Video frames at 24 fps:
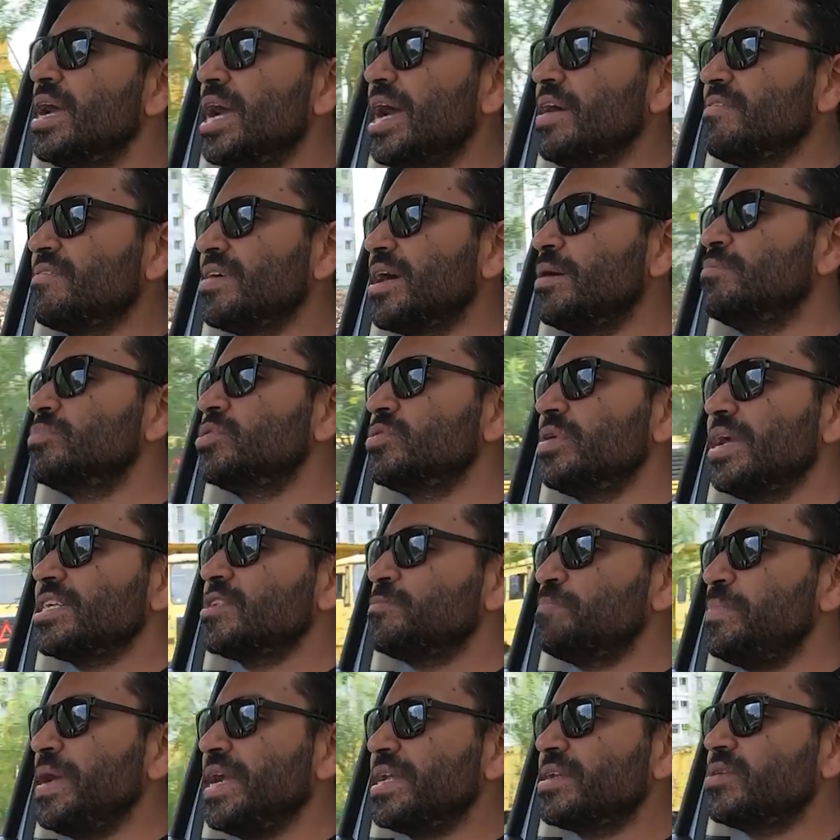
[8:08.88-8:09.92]
have come to
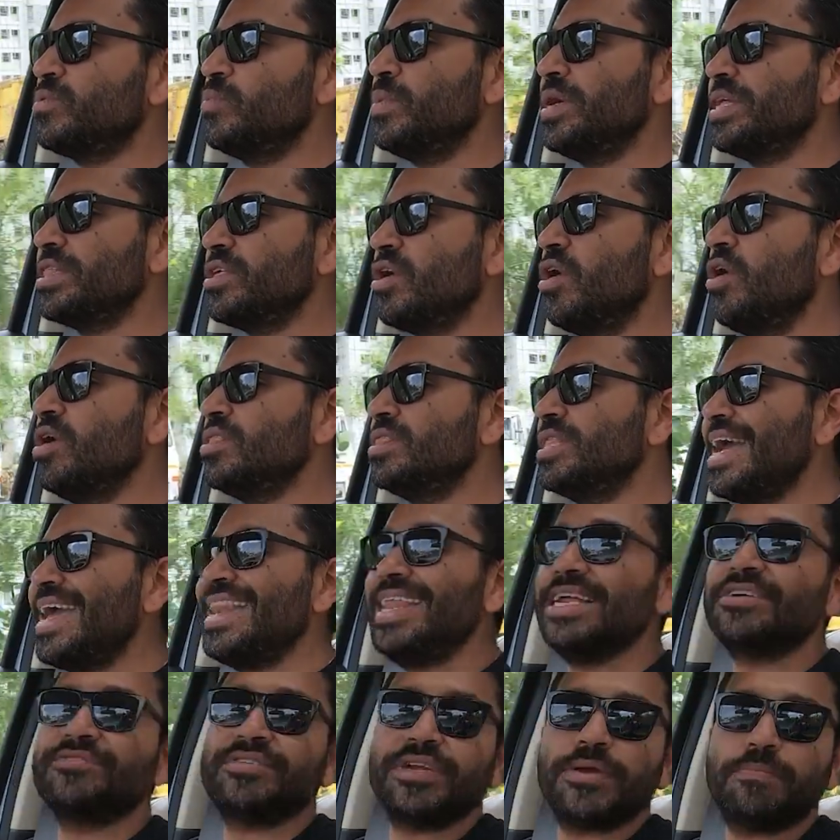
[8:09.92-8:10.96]
expect with all the
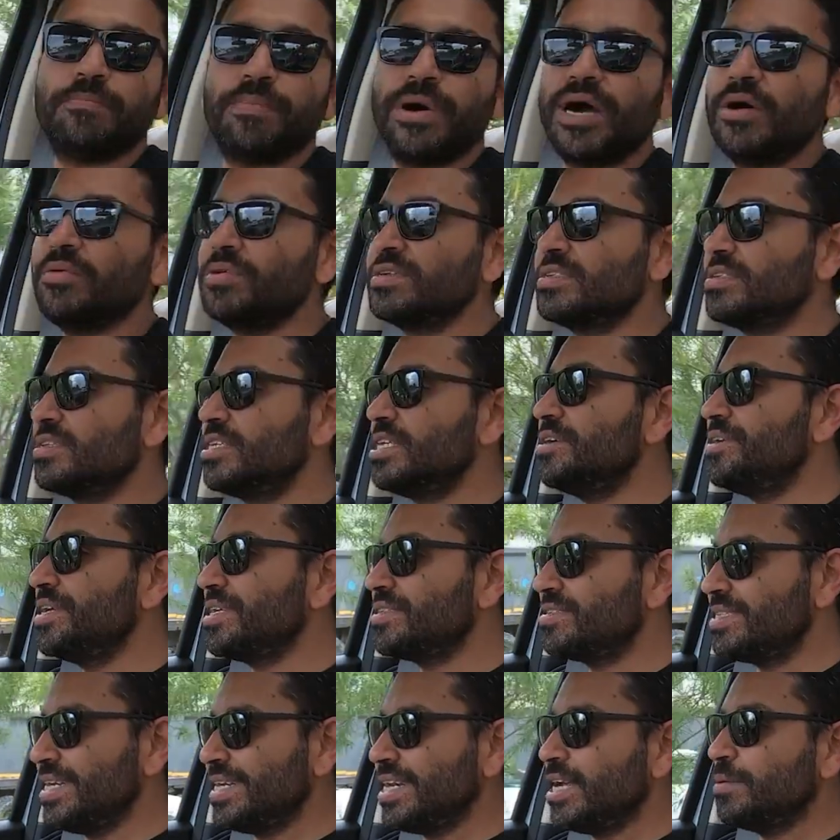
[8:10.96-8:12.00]
electric power steering
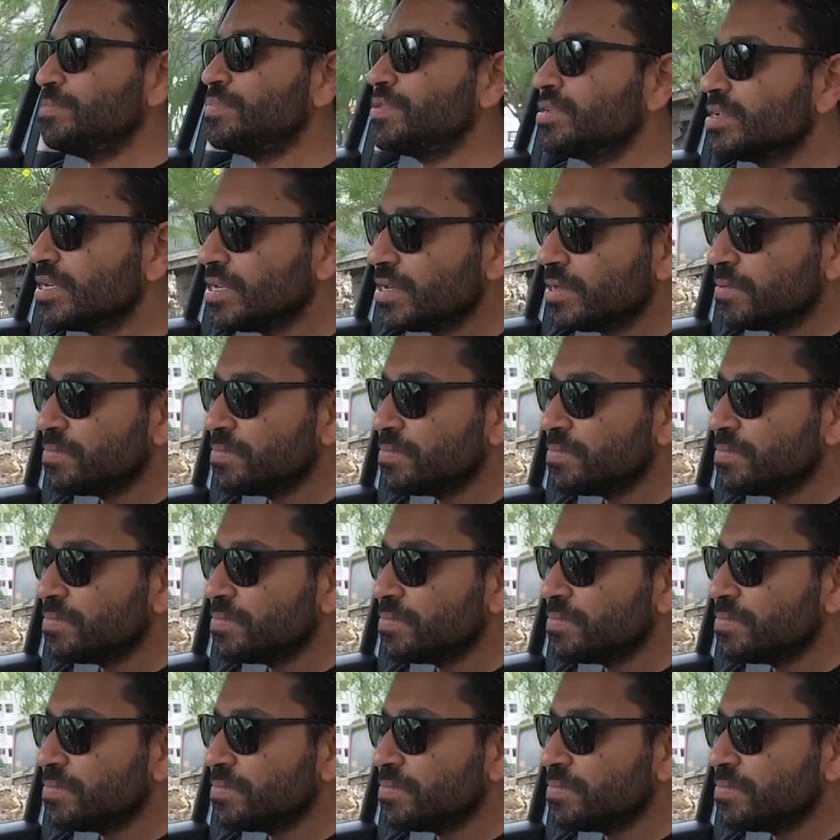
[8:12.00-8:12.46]
setups.